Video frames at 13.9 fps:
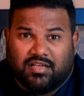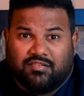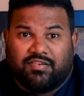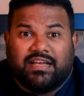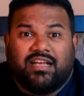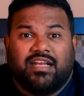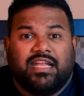
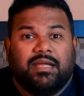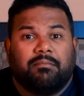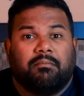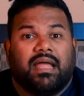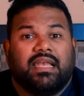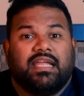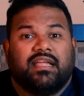Finally,
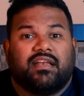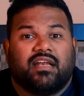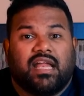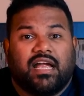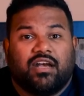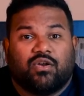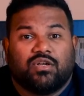many
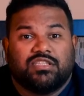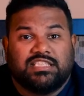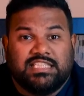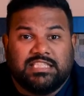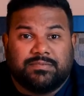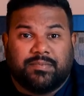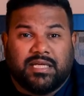relied on
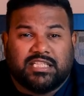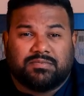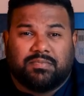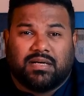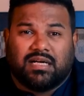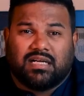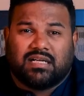GSpace,
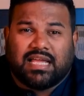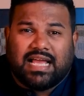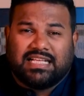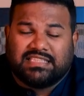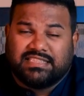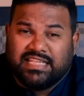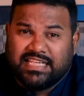but
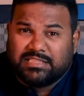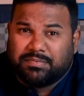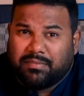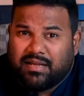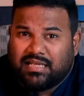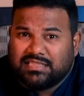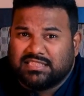as days
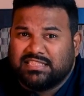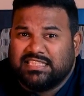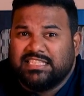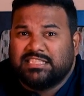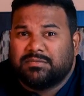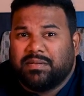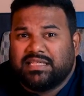passed,
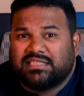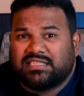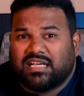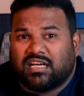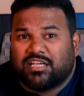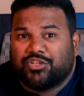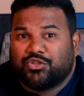GSpace
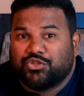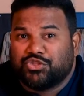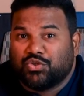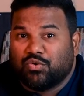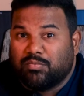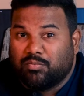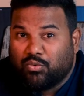started to
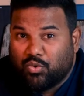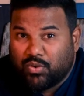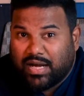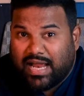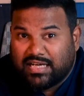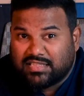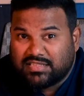show more
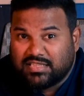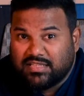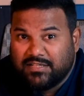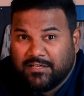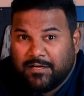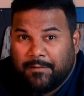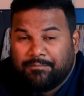ads.
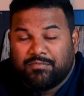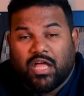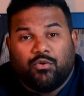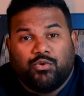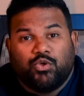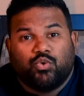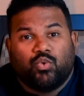
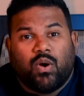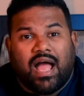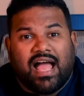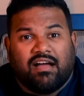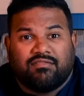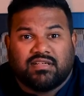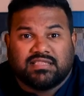Now you
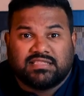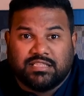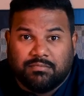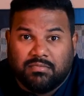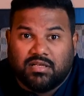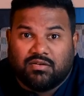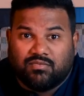have a
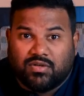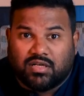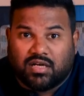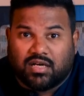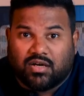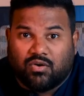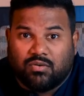similar
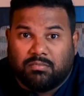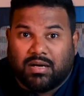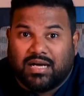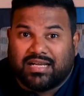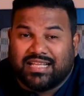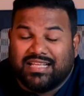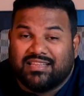workaround,
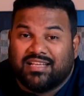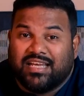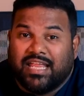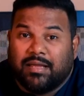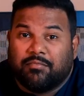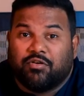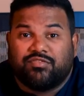but in the
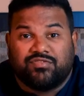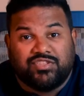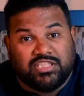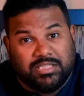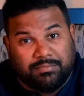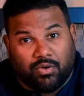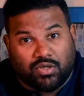name of
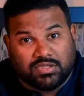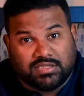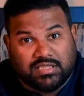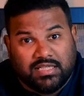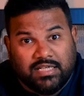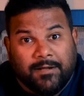Gbox.